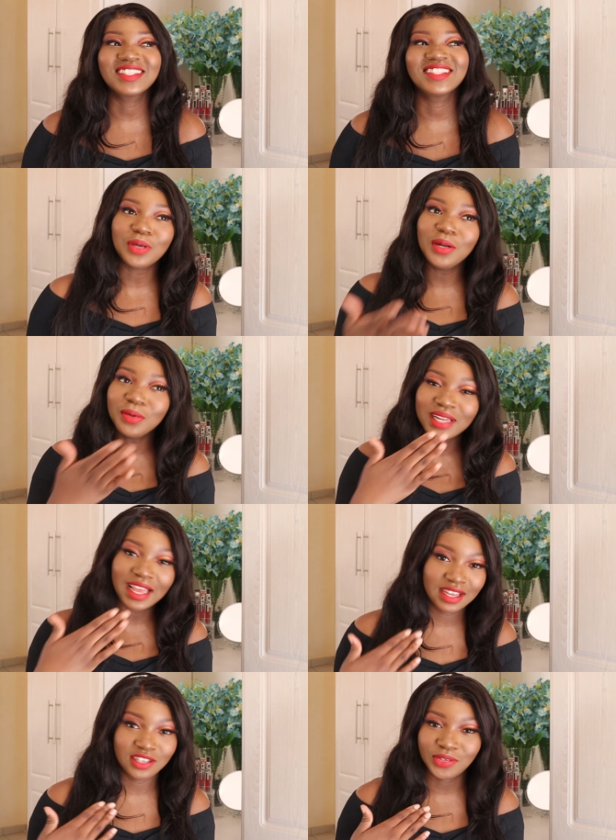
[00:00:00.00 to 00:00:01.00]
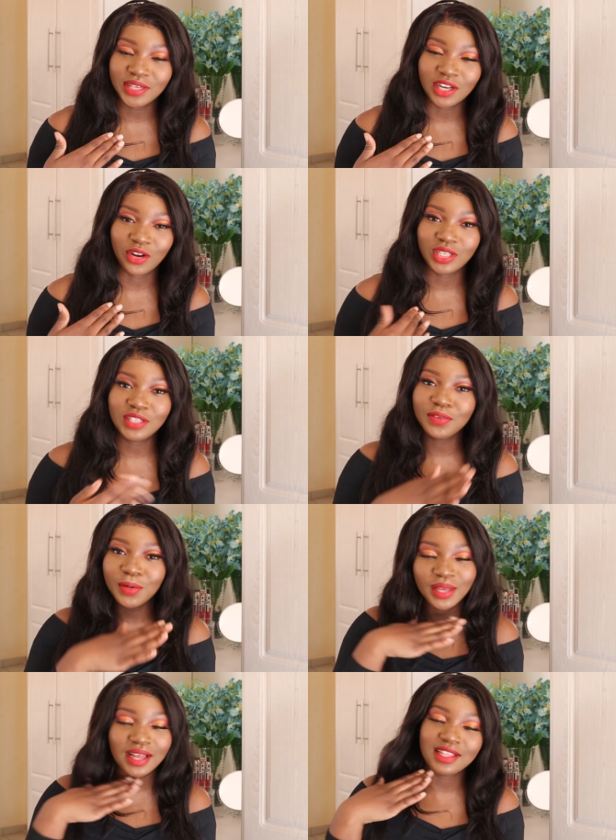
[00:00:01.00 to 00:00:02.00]
do i look like i drink a lot if you
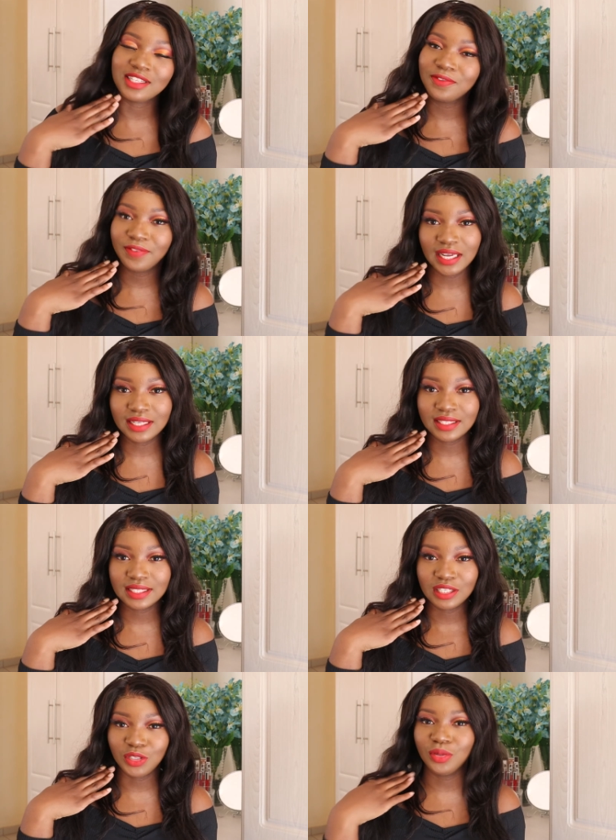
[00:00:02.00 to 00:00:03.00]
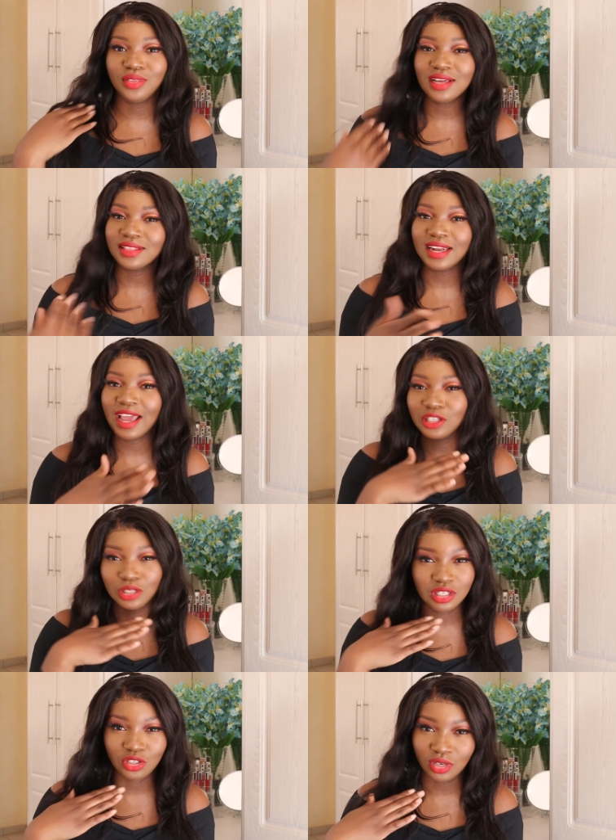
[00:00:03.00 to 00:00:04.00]
look at this face do you think that i
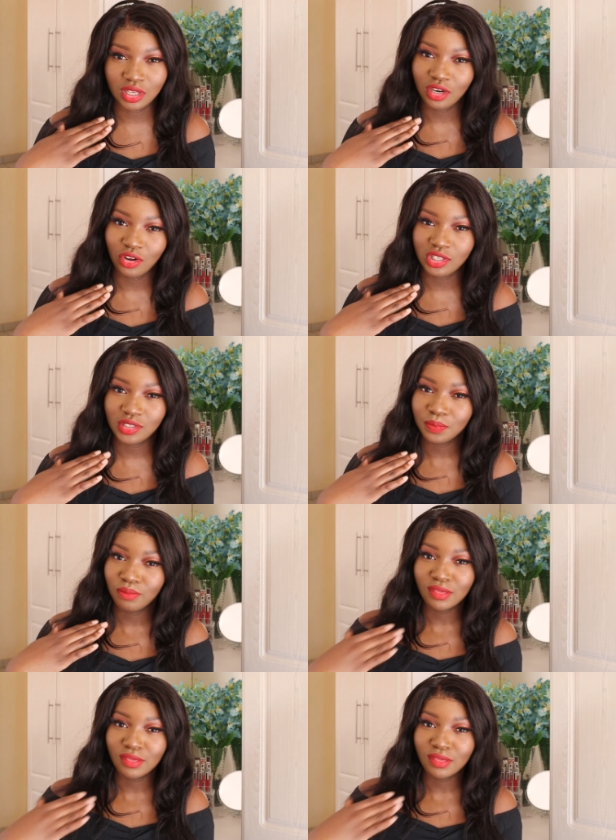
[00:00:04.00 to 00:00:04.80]
actually drink a lot